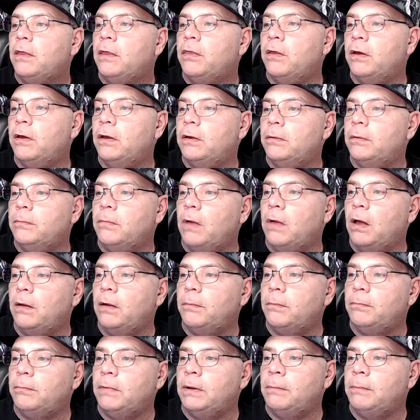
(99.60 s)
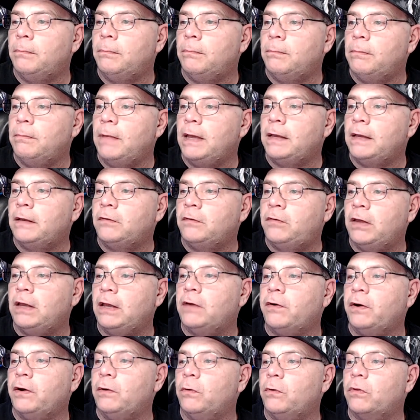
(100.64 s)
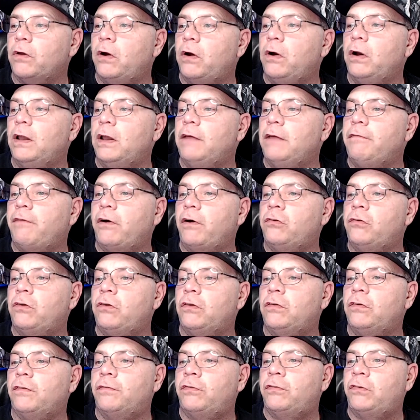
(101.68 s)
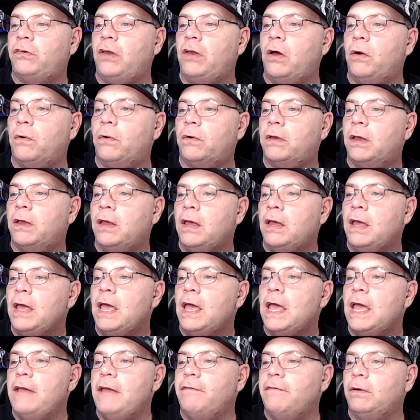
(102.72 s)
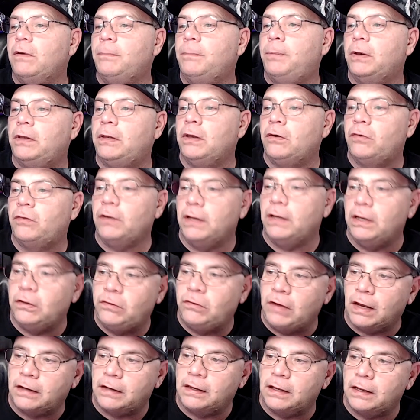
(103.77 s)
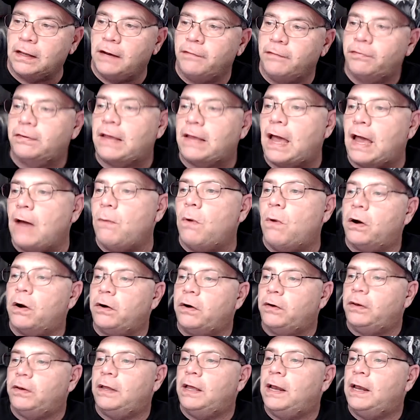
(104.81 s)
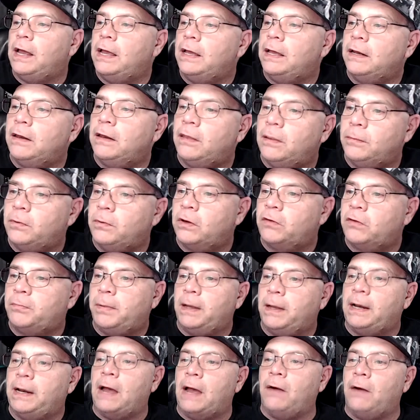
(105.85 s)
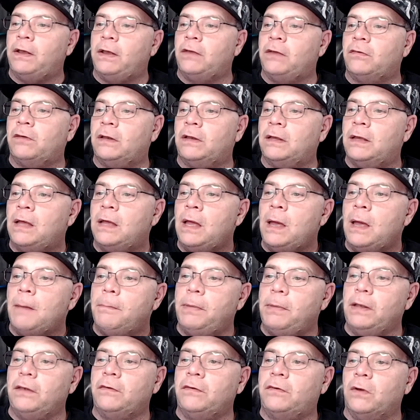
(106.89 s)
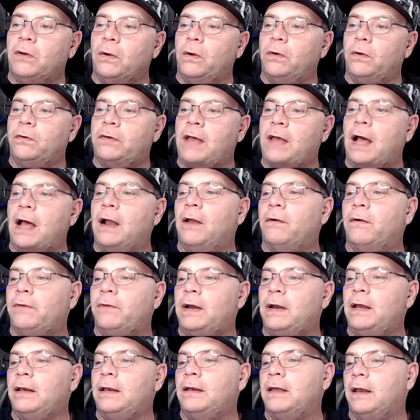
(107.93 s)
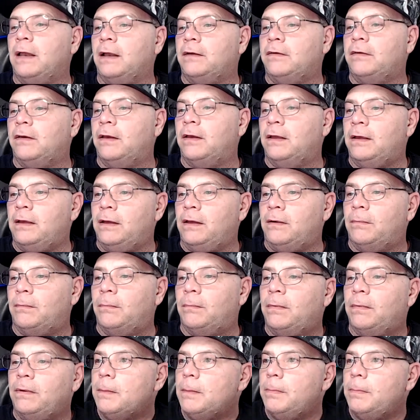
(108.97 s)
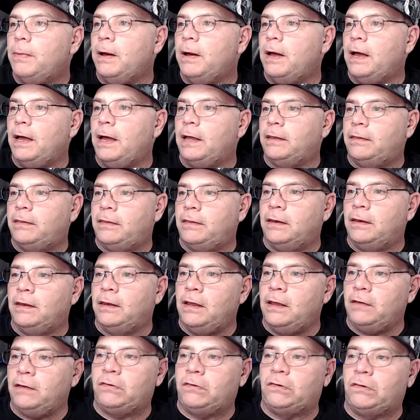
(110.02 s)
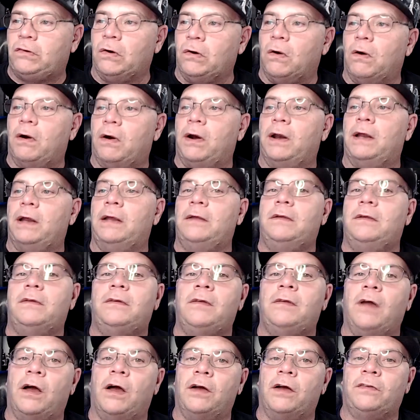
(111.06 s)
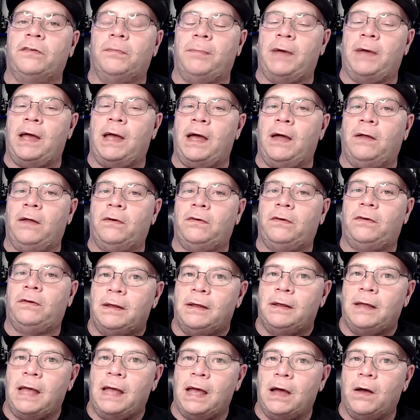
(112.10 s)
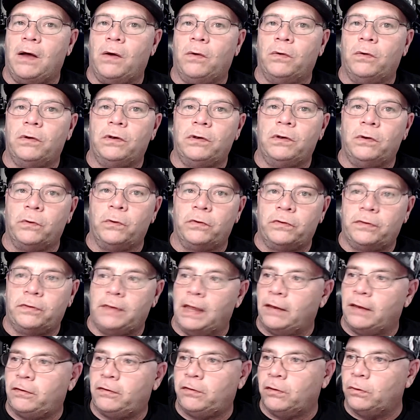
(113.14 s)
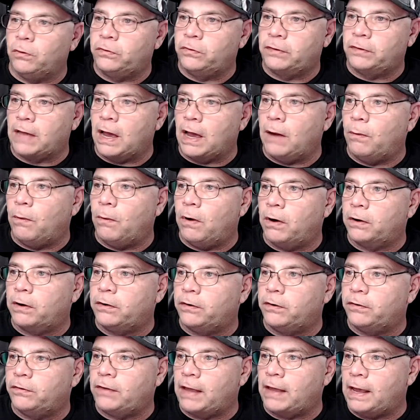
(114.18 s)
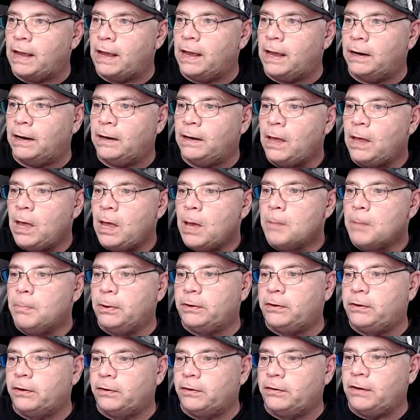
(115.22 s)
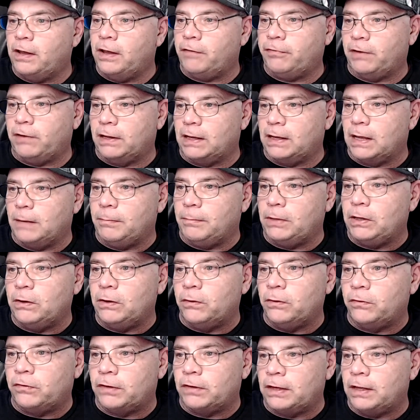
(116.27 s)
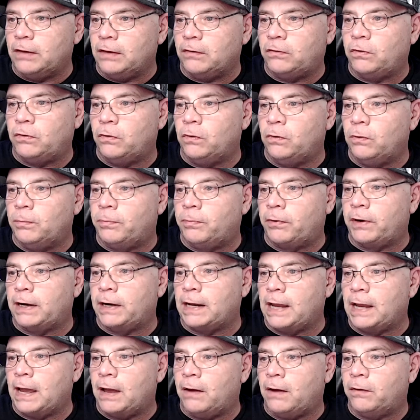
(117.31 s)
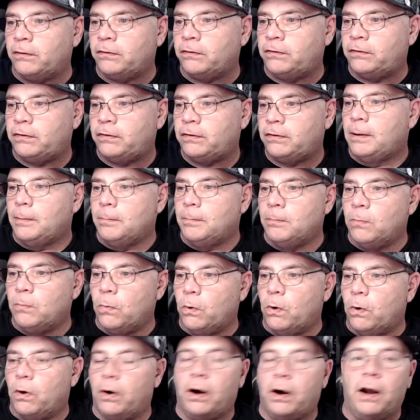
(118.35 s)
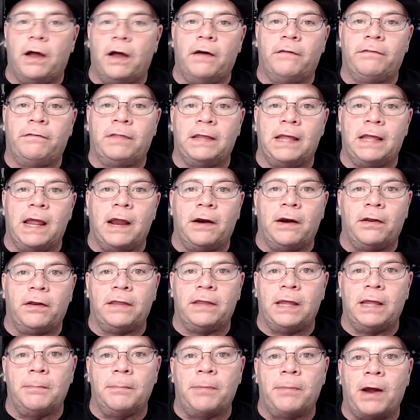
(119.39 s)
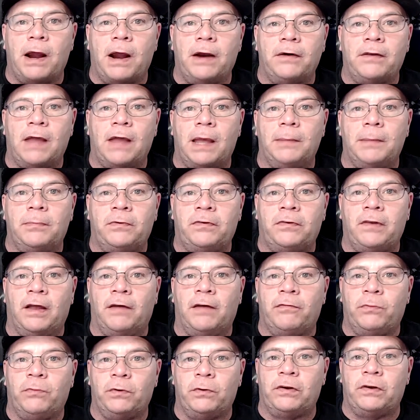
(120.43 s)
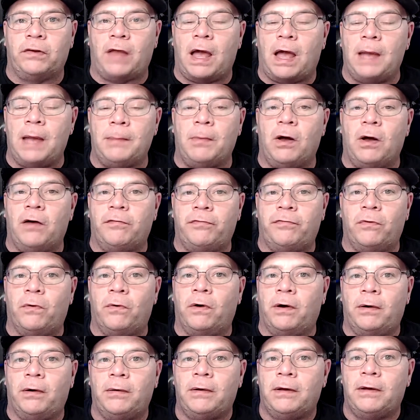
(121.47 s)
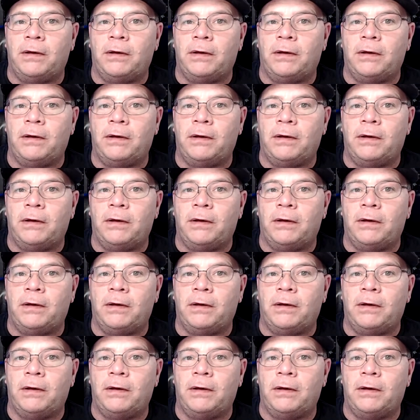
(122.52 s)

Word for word: They've been make tinkering with early versions of Snoke, even potentially injecting enough Skywalker D N A into them to explain how easily Ben Solo's Kylo Ren connected to him. But then this story talks about how Luke's, that's Luke Skywalker's hand, but they're definitely going to be using it to bring out more of the Heir to the Empire type stuff, which is I'm all for.